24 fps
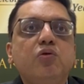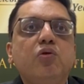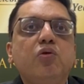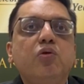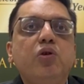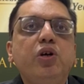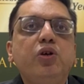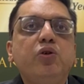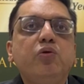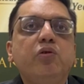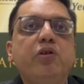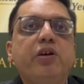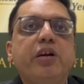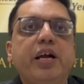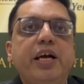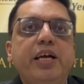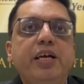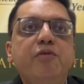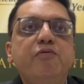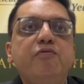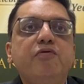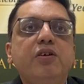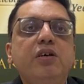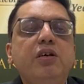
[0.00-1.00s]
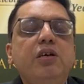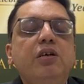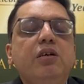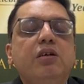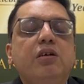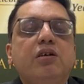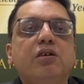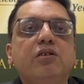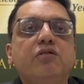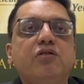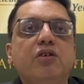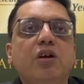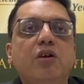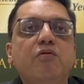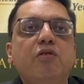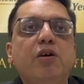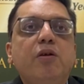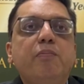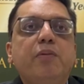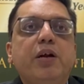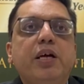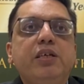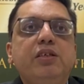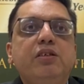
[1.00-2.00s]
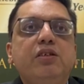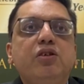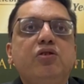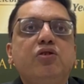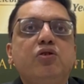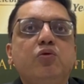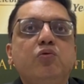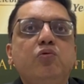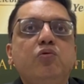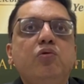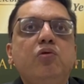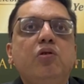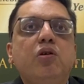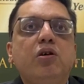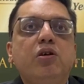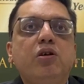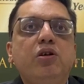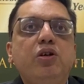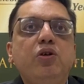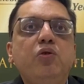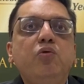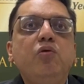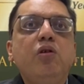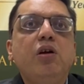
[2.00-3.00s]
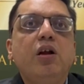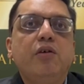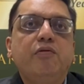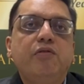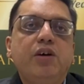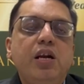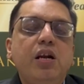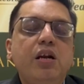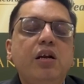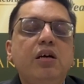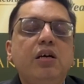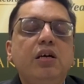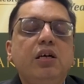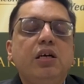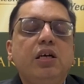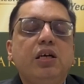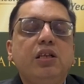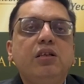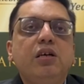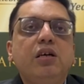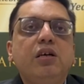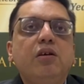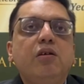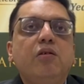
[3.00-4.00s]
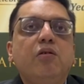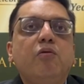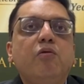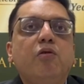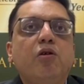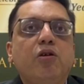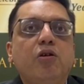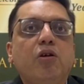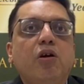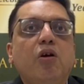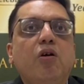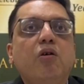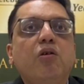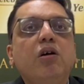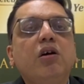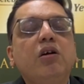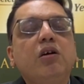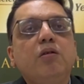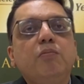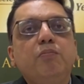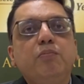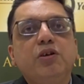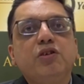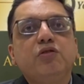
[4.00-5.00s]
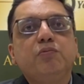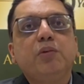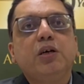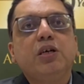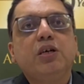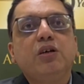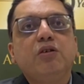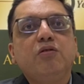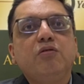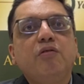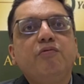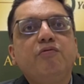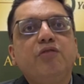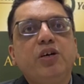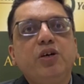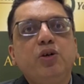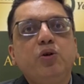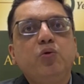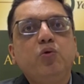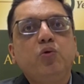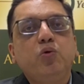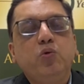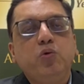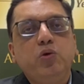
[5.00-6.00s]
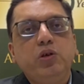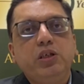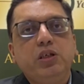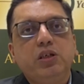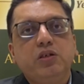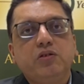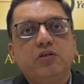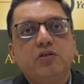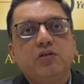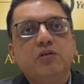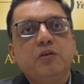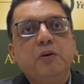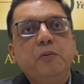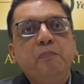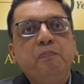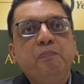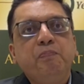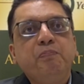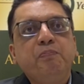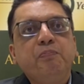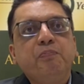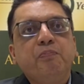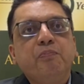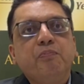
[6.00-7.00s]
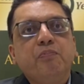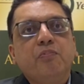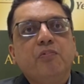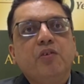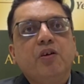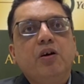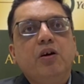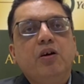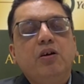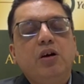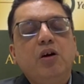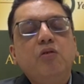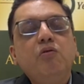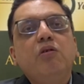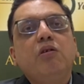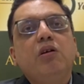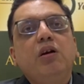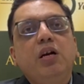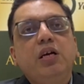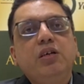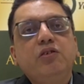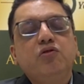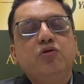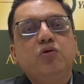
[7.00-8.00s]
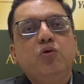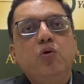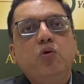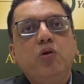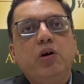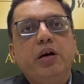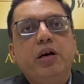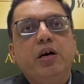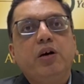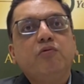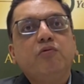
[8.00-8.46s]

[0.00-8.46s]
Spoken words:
going to drive silver prices to a new level on a longer term perspective of 1 to 2 years. Now let's go ahead.